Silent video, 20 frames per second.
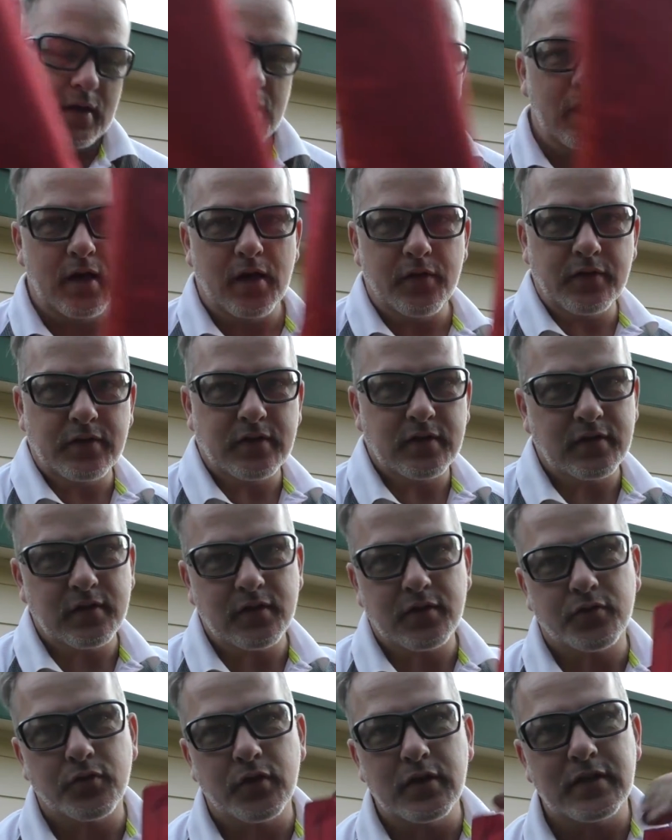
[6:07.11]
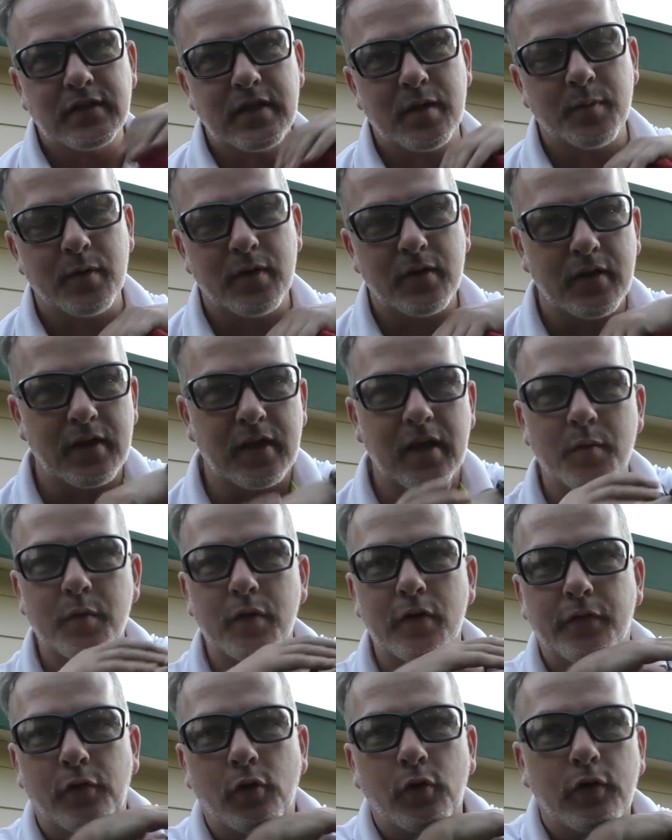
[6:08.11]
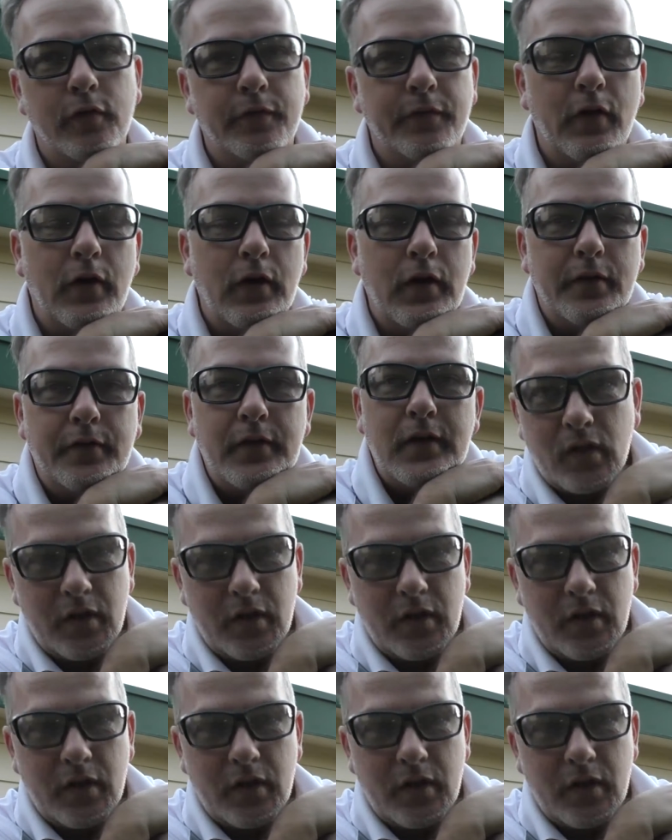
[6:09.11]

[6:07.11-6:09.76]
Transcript: uh, this is the three-stepper they come in a four and a five